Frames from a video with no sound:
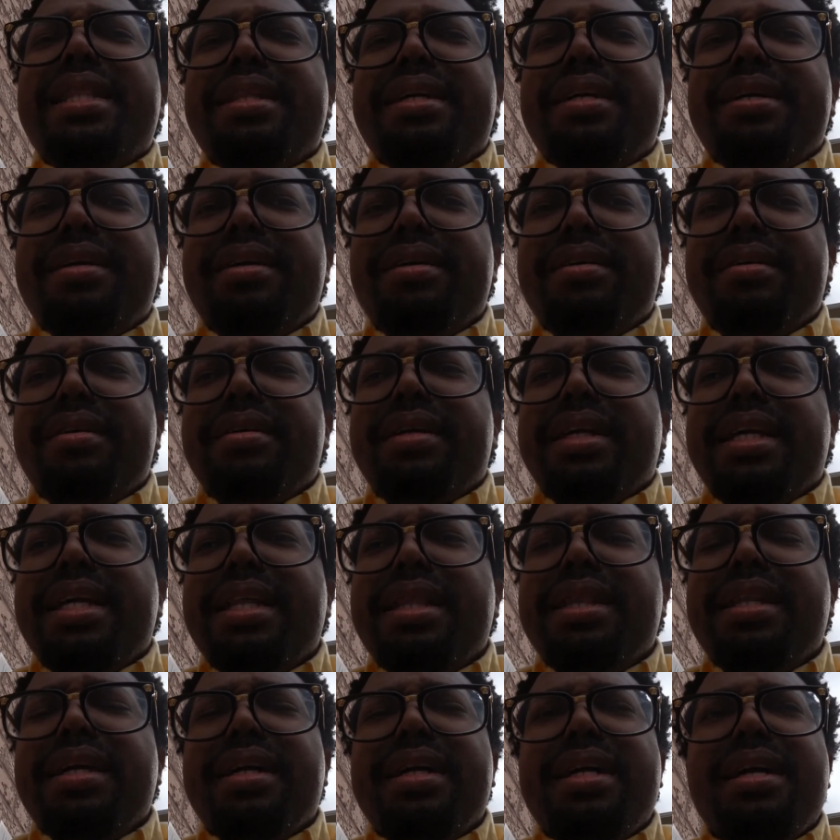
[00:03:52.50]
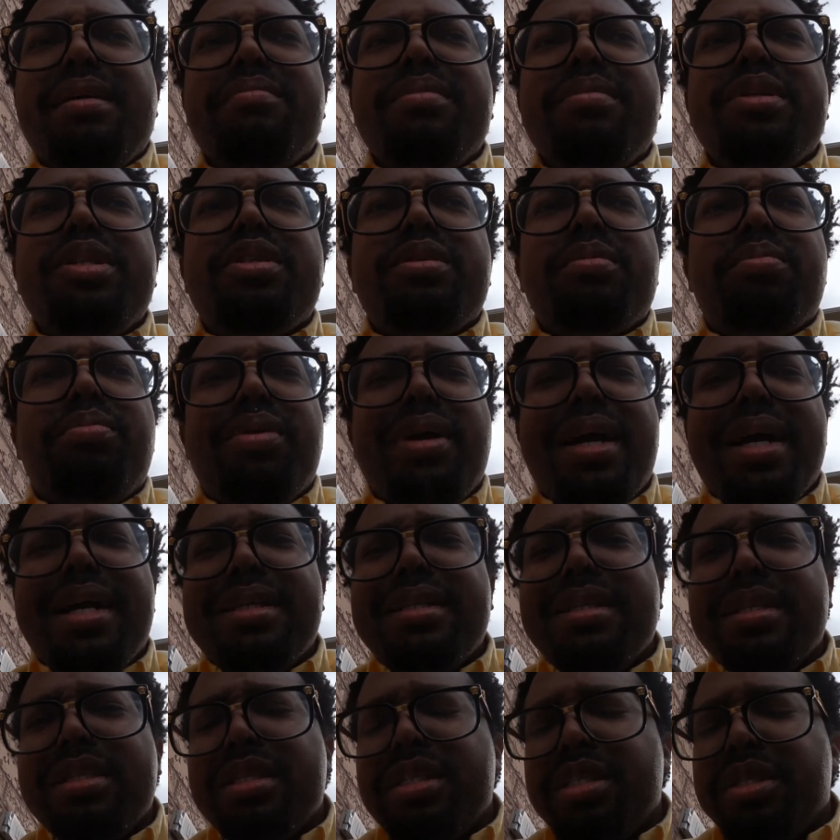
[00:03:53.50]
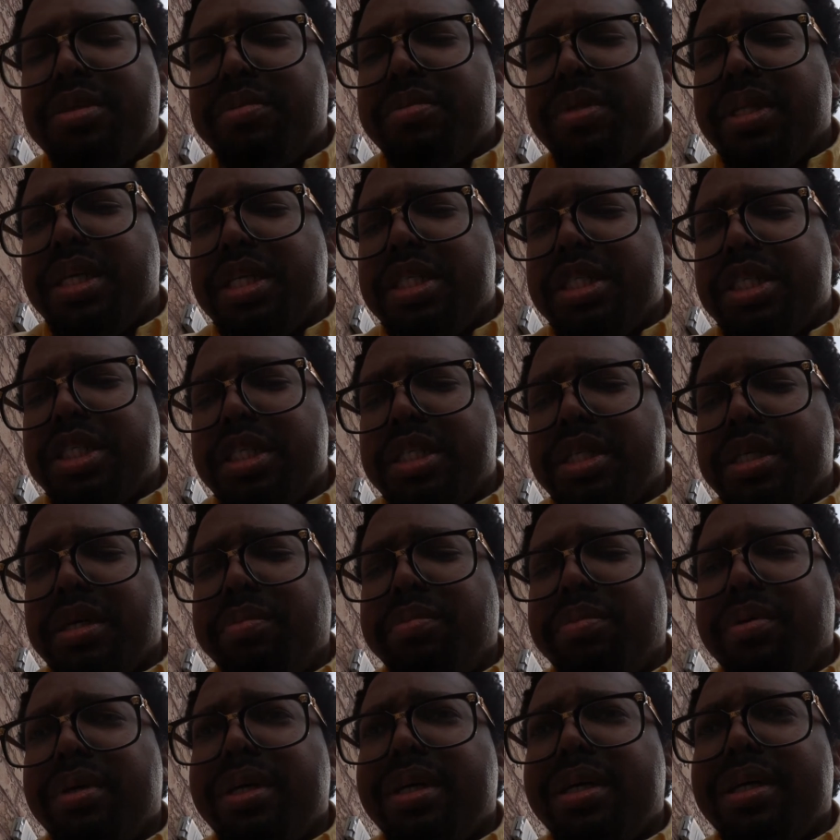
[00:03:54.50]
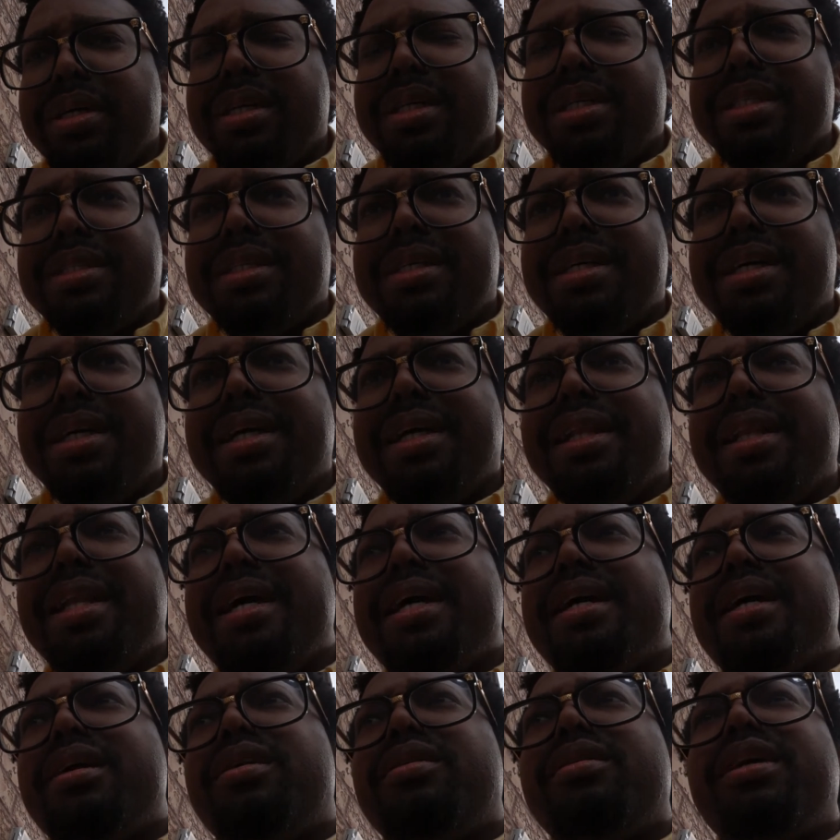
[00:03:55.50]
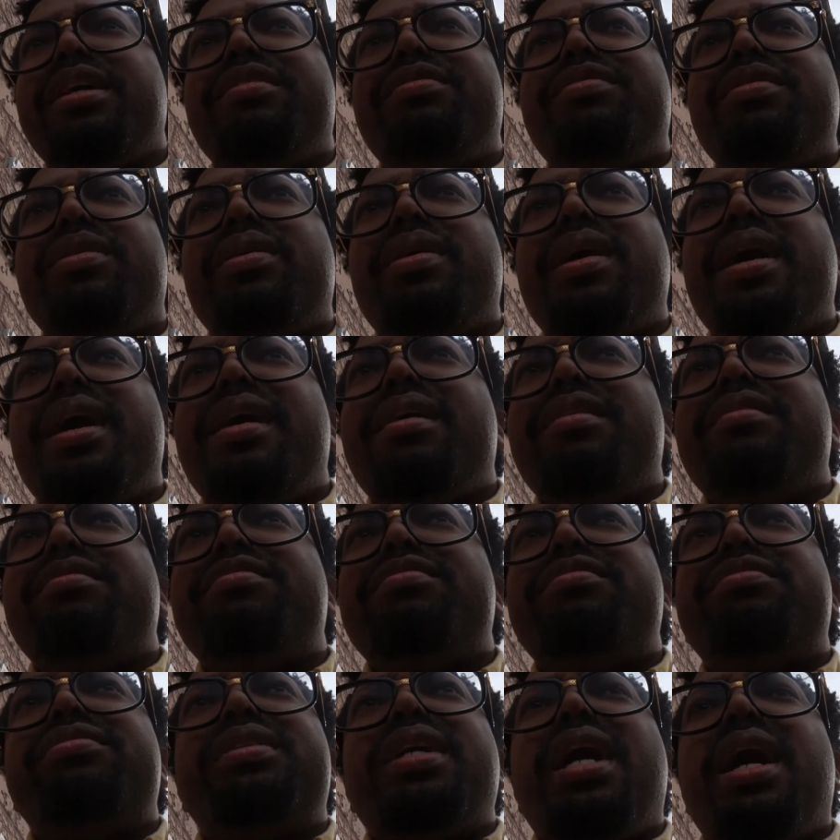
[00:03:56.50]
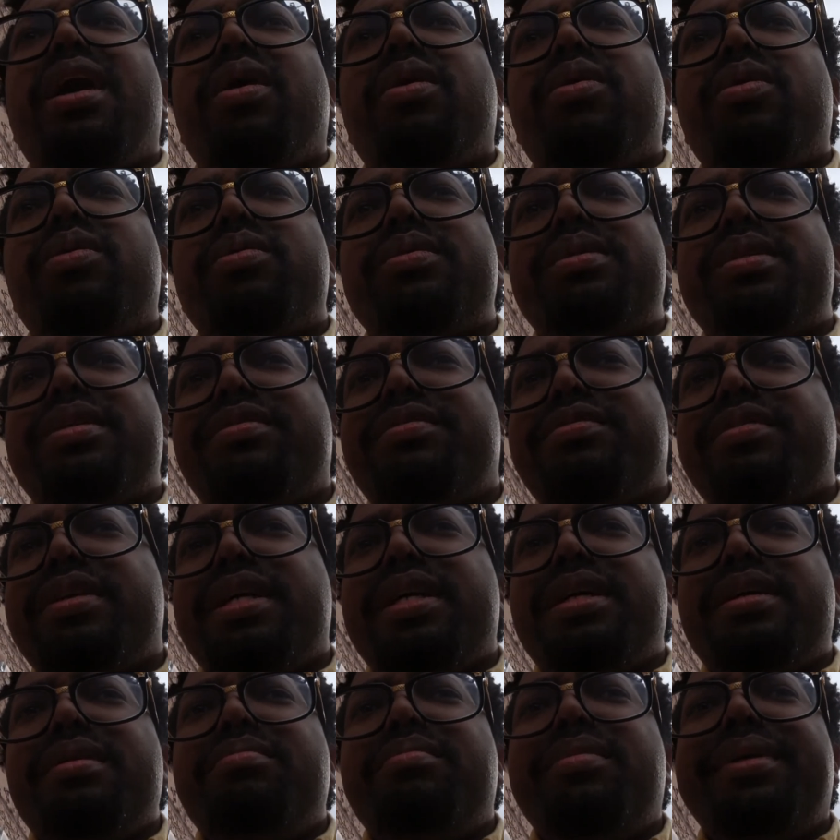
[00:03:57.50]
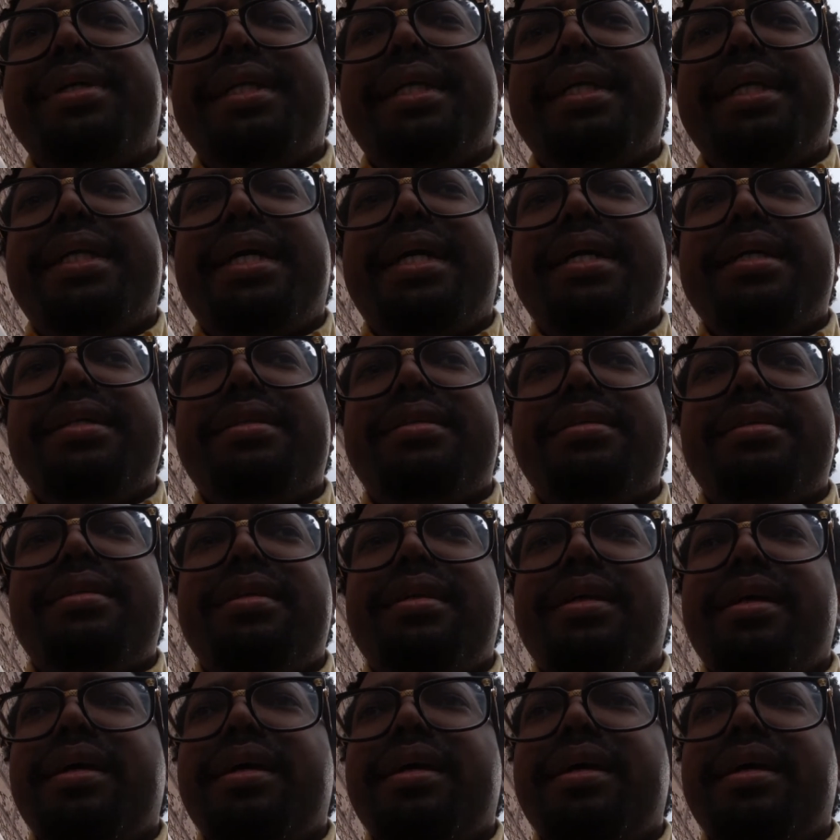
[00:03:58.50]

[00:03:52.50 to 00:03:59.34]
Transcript: There can be surprises in your relationship. That's kind of like if you have tacos every Monday night.